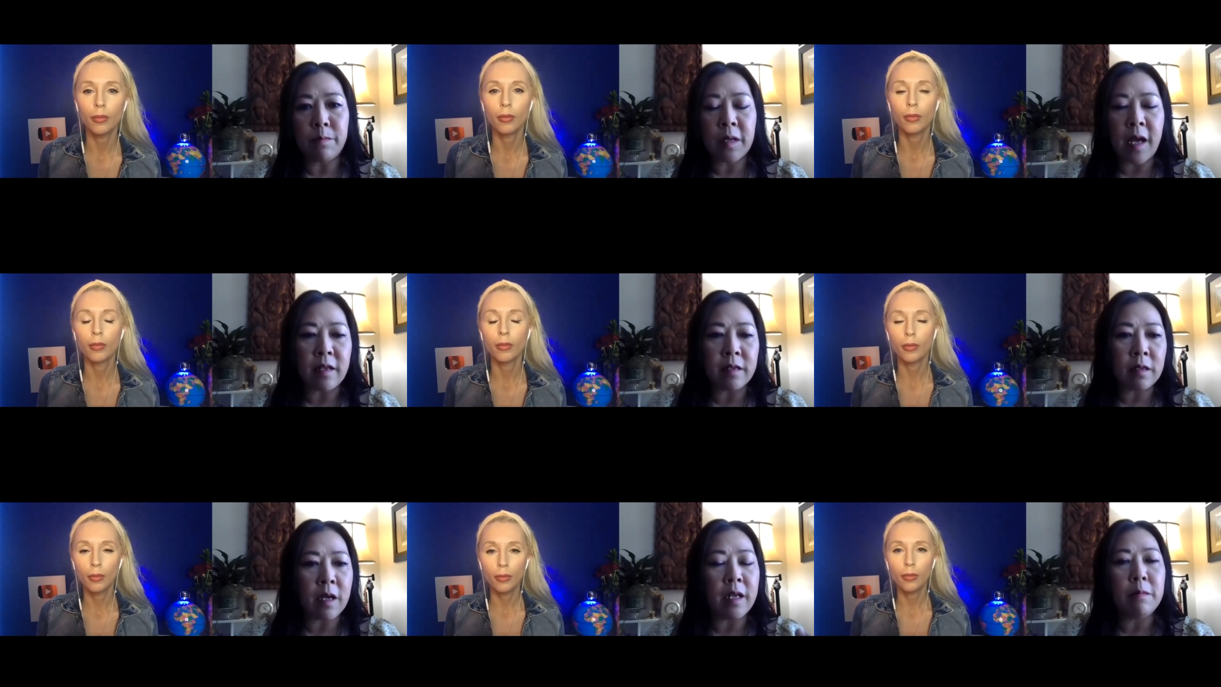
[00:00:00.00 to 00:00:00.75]

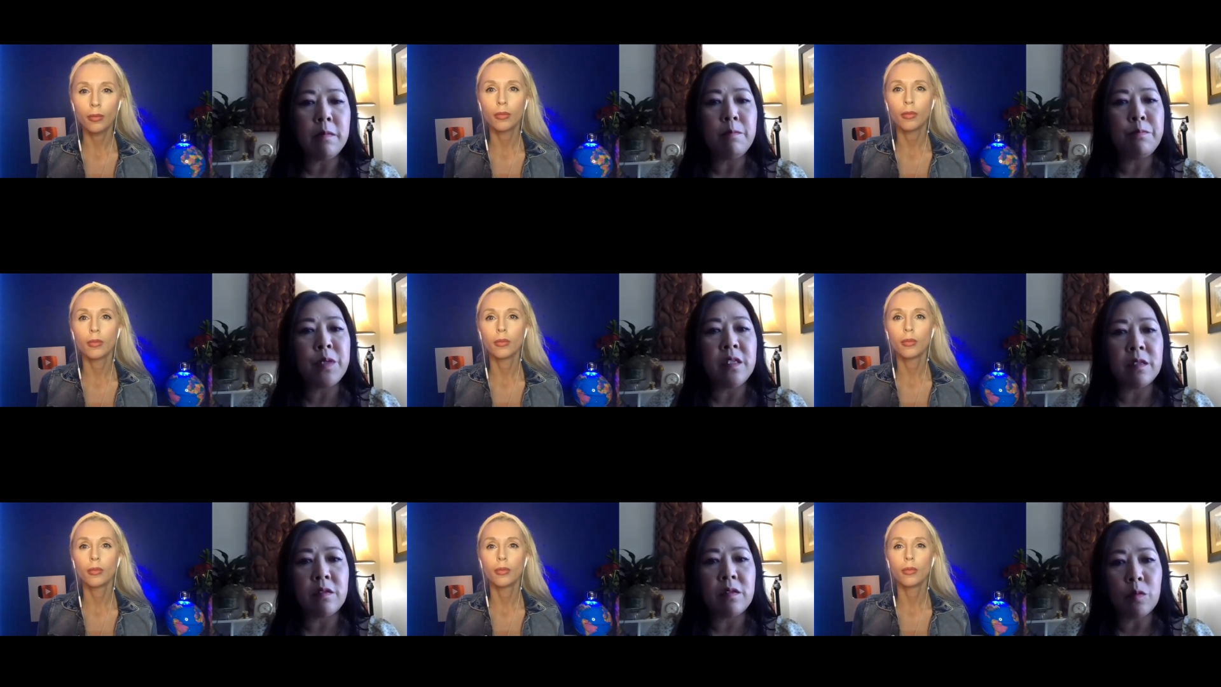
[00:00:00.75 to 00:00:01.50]
Speaker 1: cutting
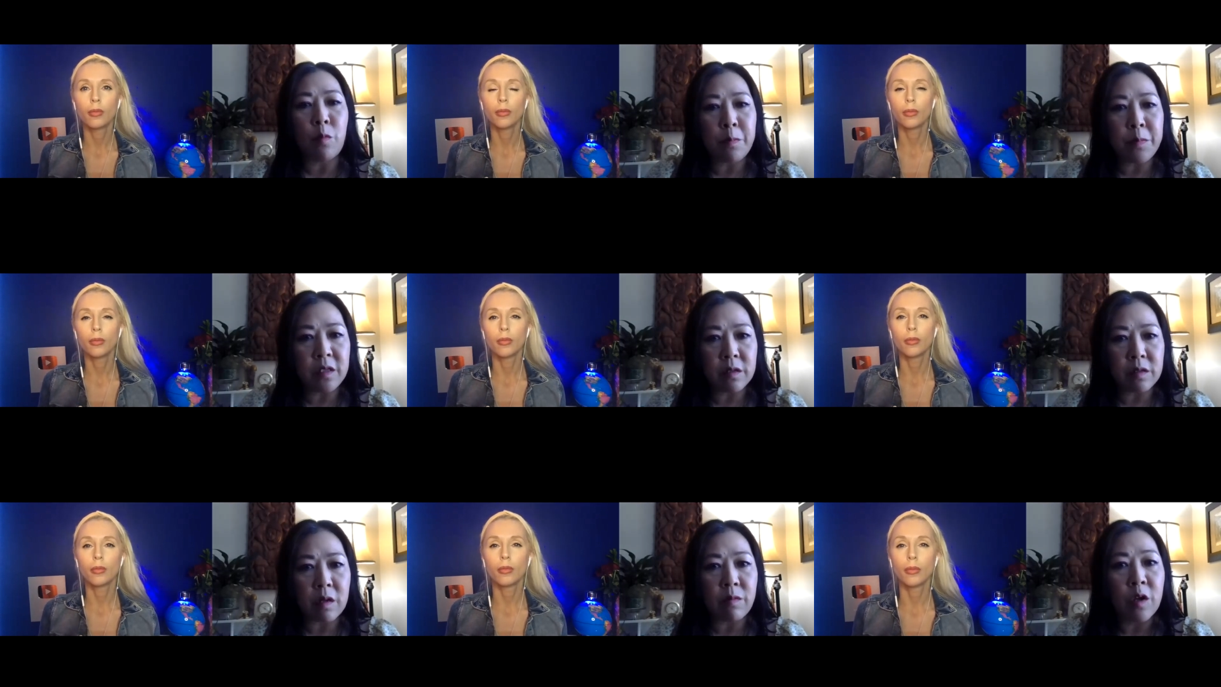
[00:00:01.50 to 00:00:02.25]
pieces, small
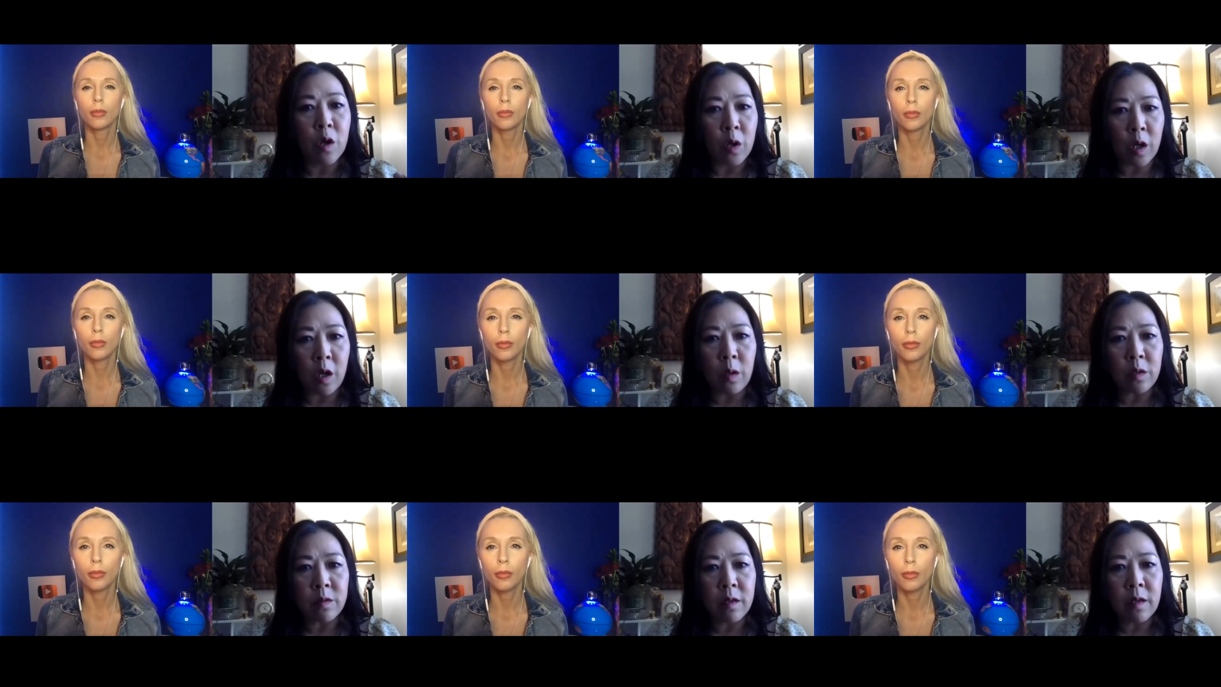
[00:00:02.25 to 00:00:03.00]
pieces of
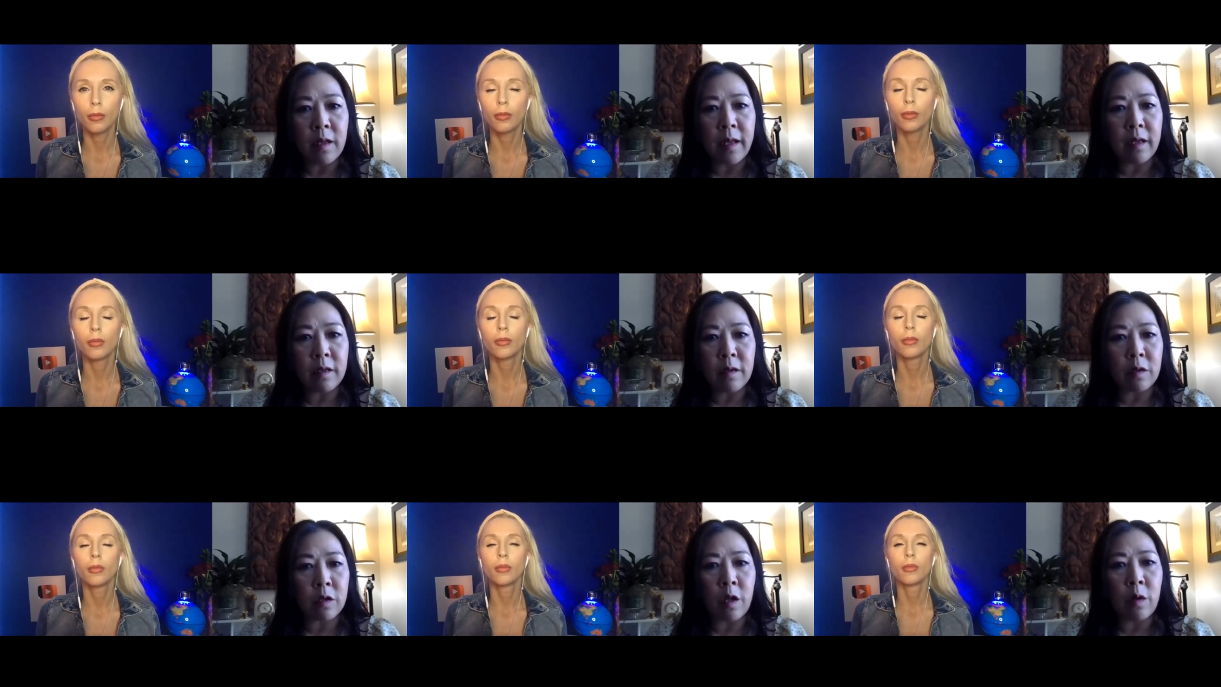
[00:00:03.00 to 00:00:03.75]
cloth, like
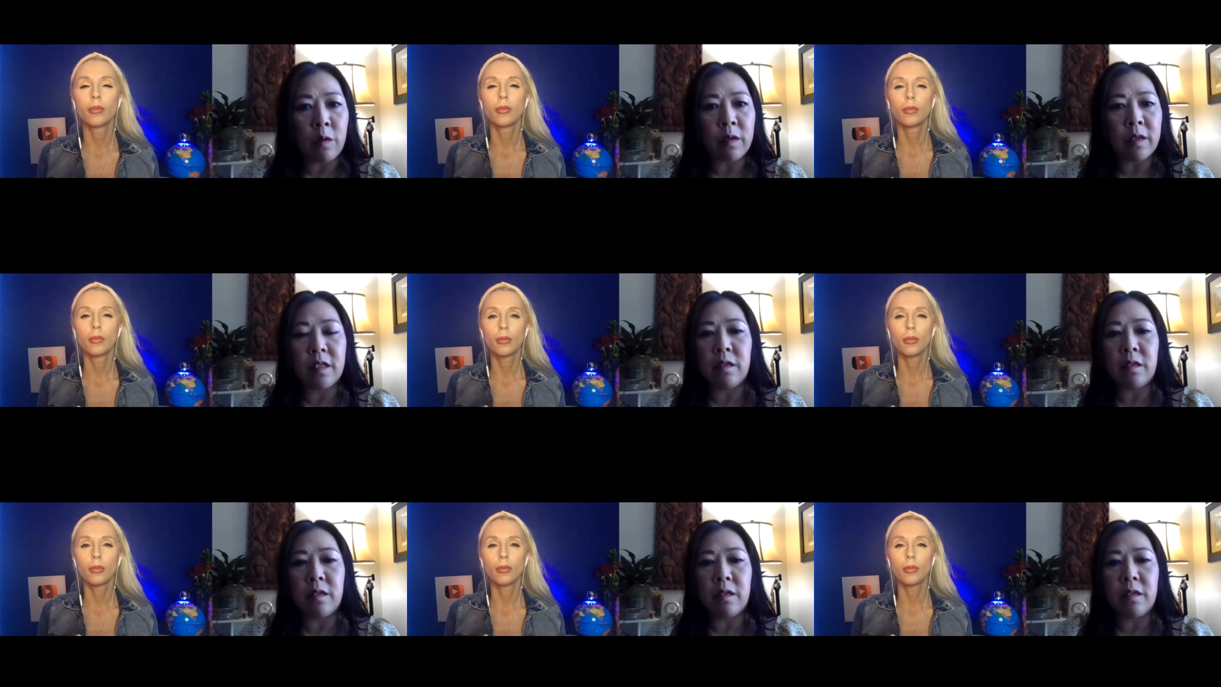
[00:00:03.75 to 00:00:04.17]
cloth,